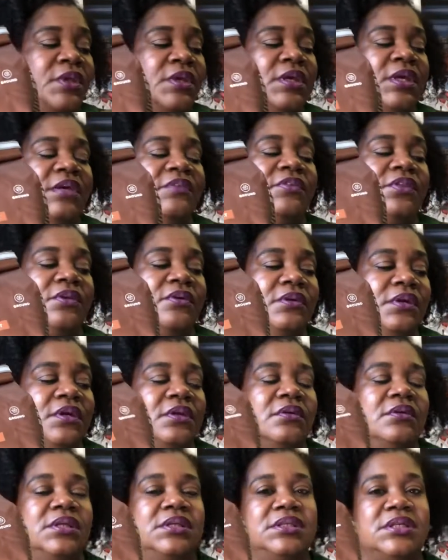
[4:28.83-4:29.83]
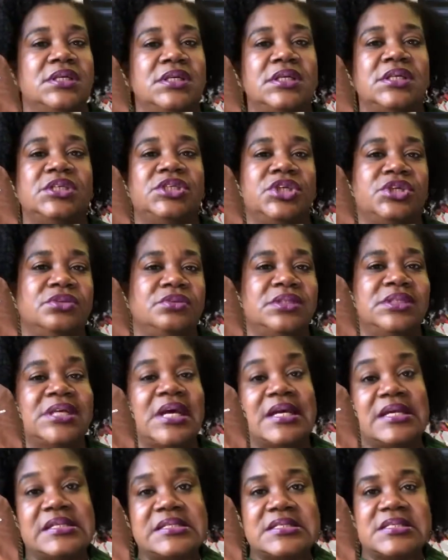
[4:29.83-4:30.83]
Even though, the Dunkins are
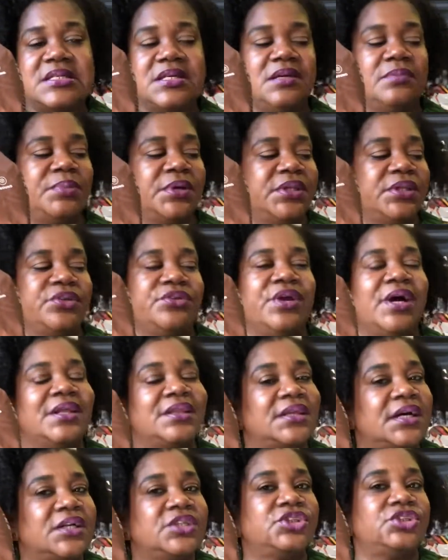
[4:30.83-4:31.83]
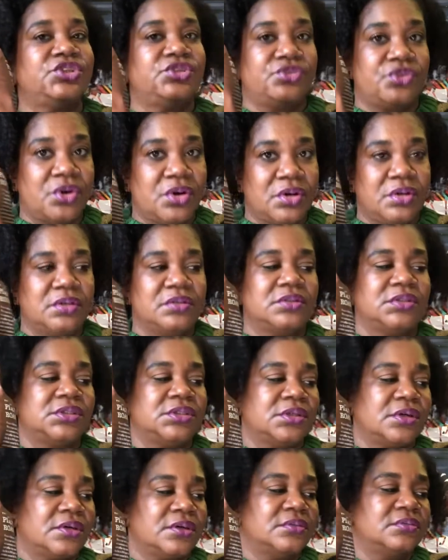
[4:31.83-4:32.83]
tasty, but they're not that strong.
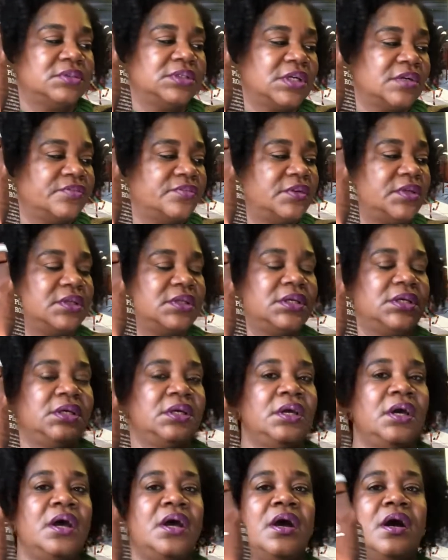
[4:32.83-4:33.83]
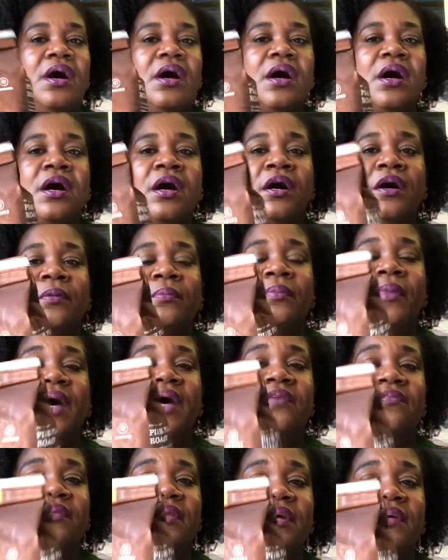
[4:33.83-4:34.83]
So definitely,
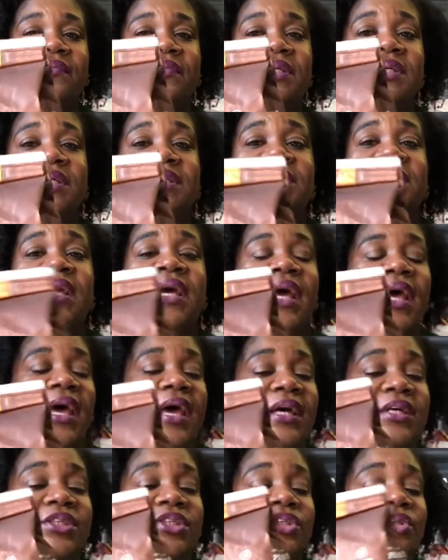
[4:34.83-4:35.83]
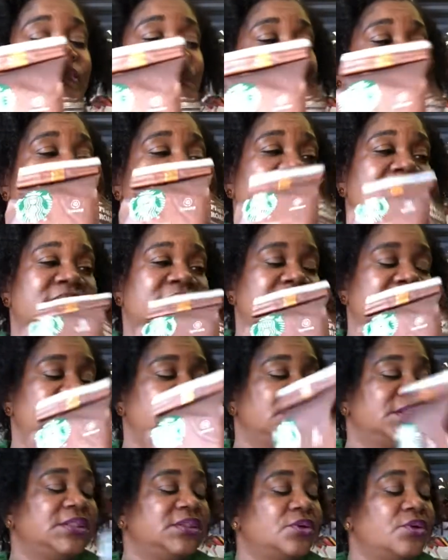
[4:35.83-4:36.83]
I've loved this. And so with
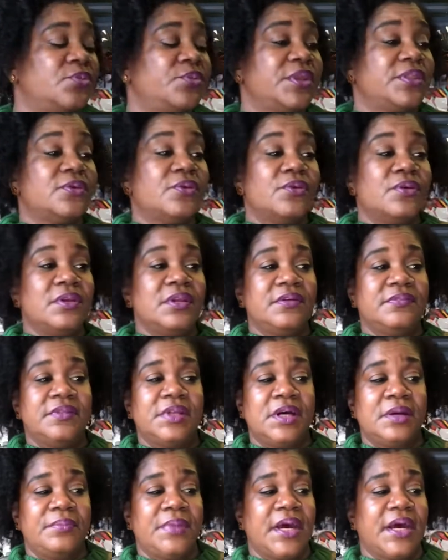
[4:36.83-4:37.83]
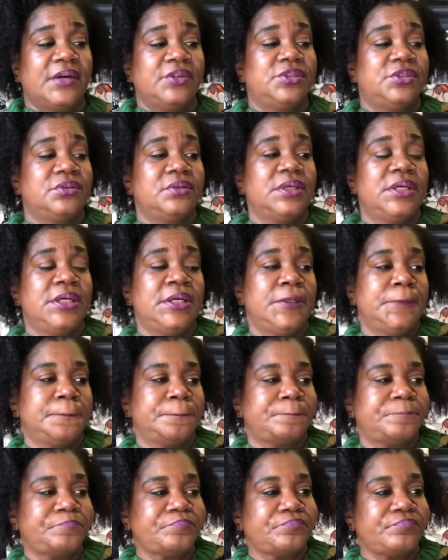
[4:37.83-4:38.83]
this, or with all of them actually,
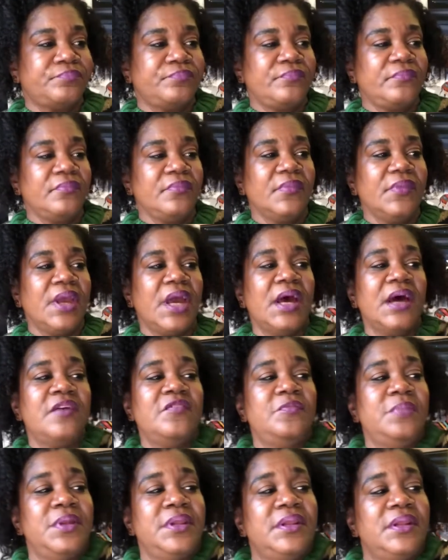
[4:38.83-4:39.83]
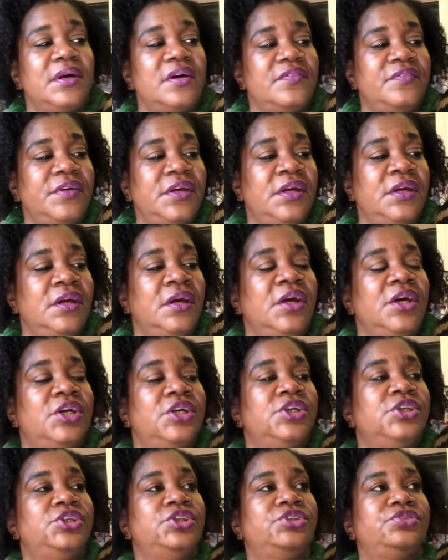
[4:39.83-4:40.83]
I've been loving
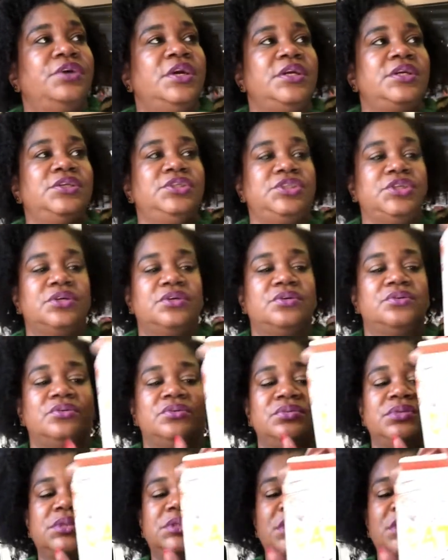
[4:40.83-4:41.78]
Trader Joe's